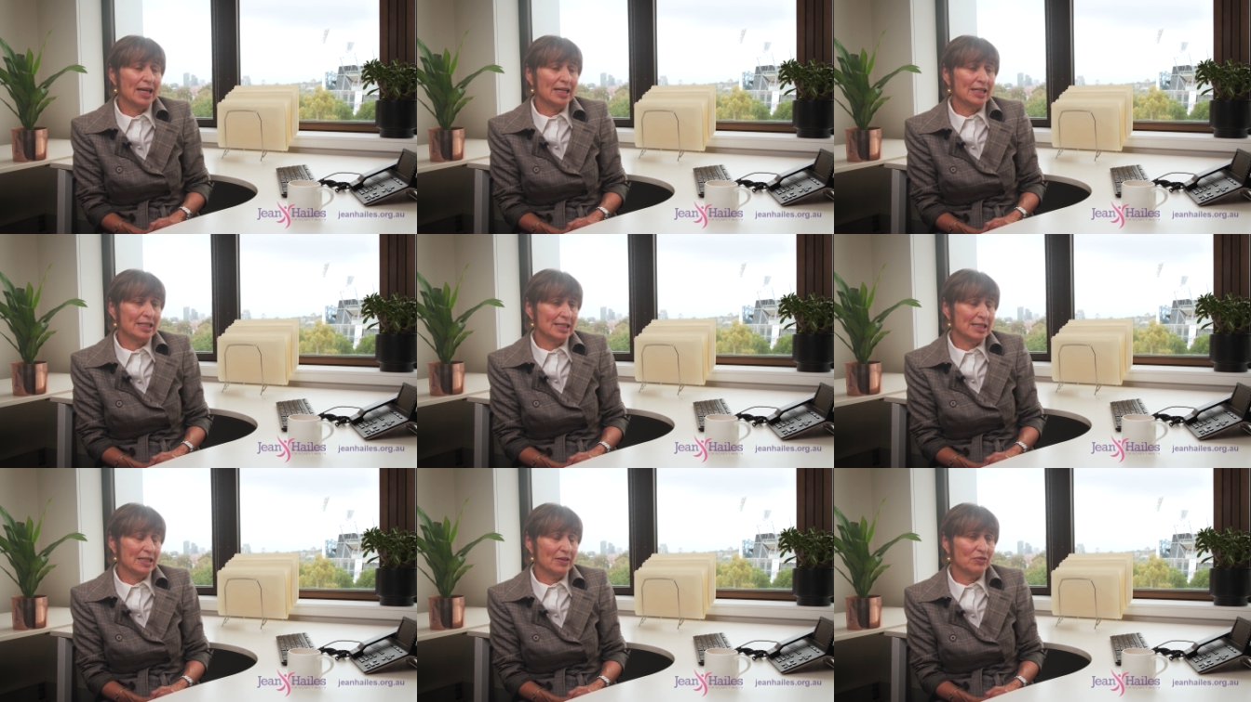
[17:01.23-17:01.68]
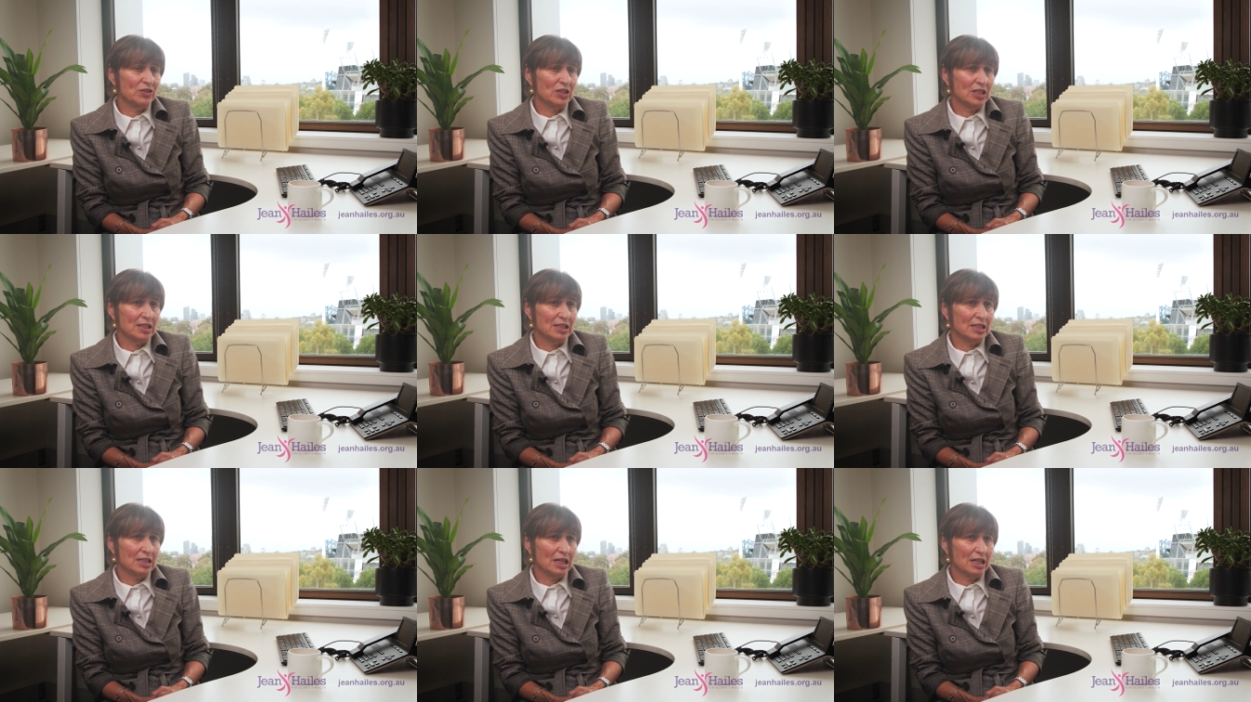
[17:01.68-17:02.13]
aged
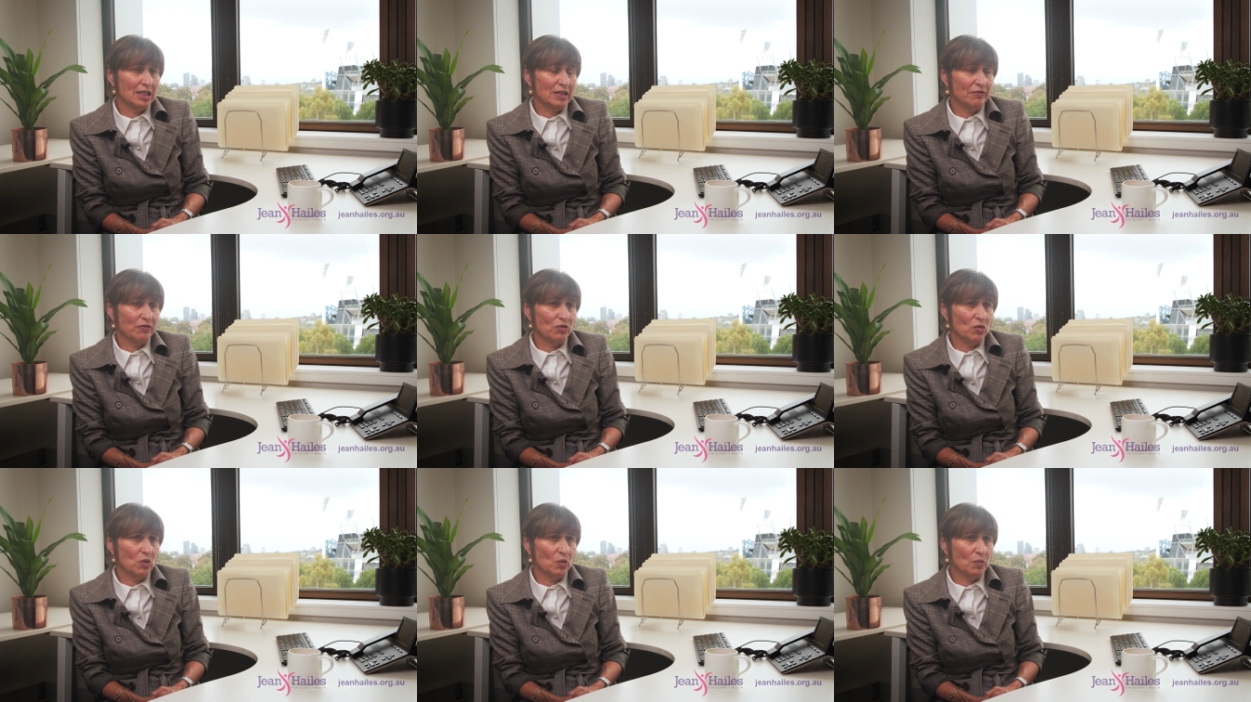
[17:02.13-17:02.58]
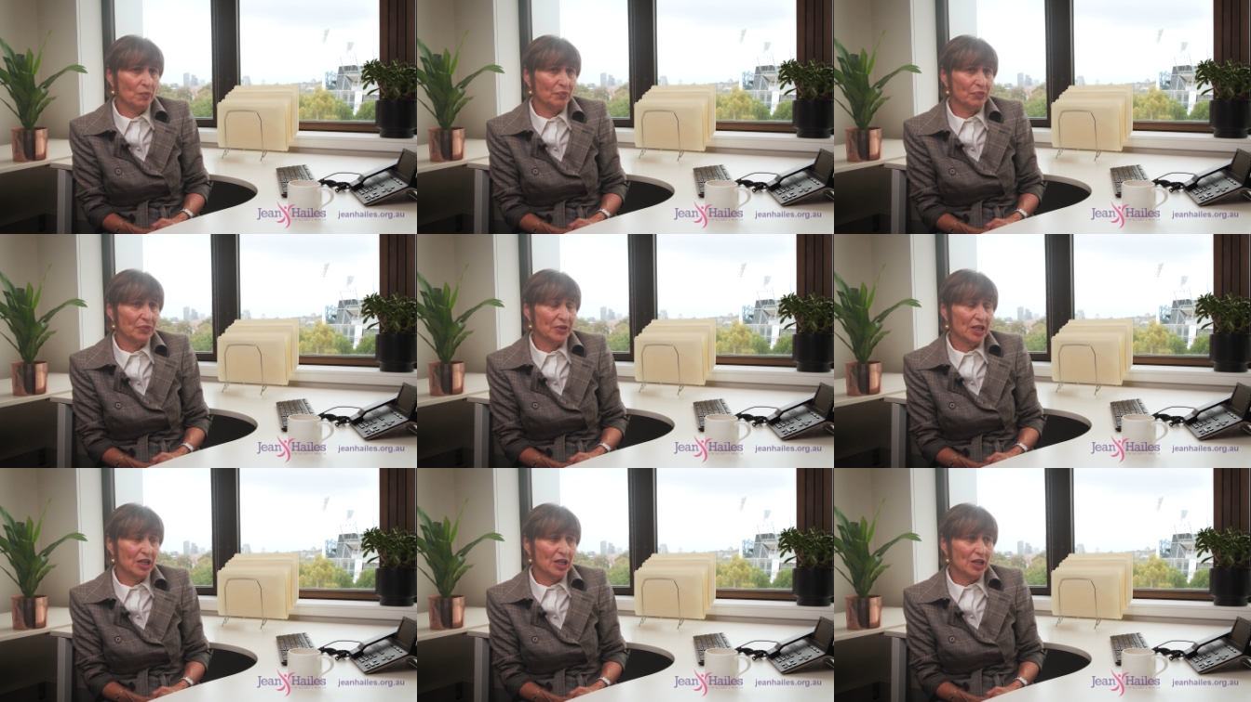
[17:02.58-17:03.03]
70 to 94.
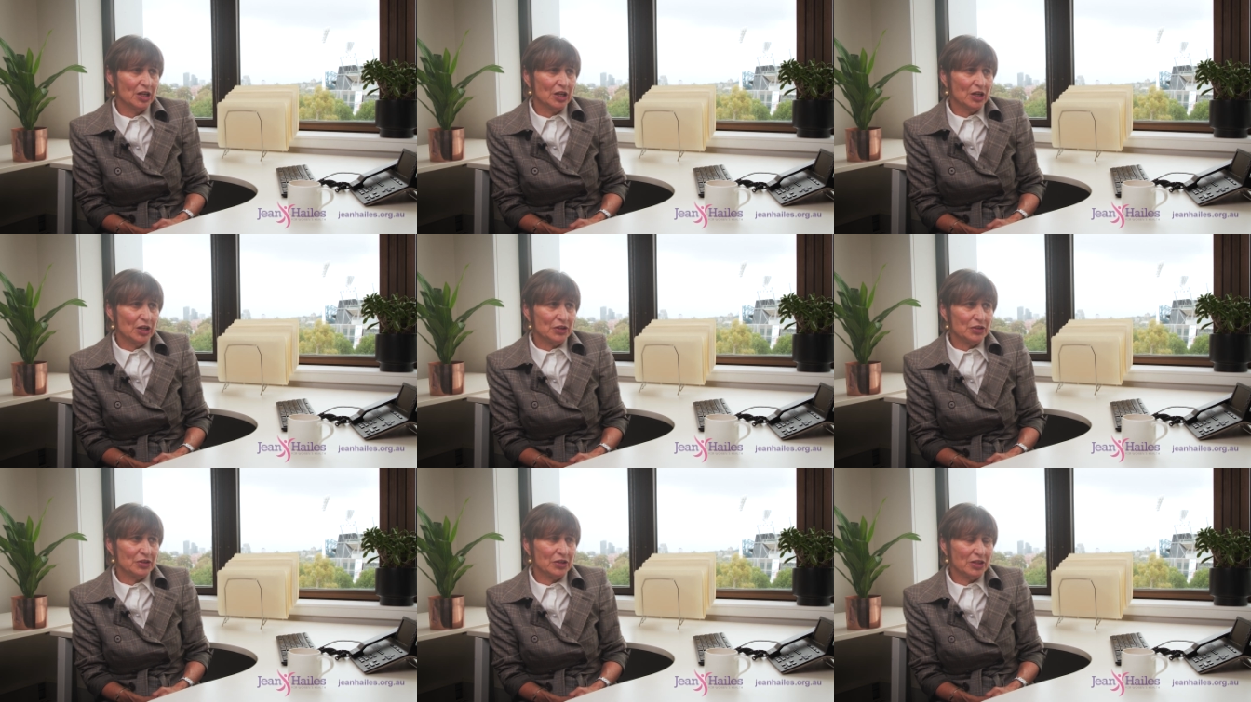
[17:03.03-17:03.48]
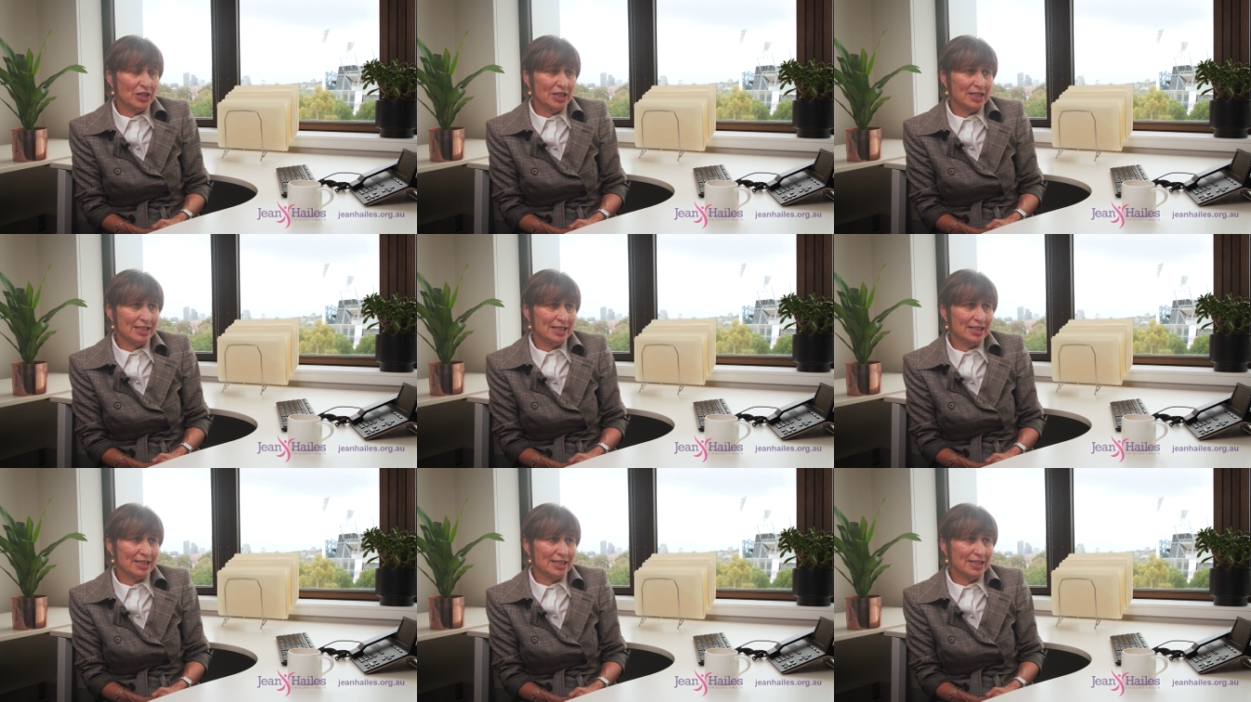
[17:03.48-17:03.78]
So there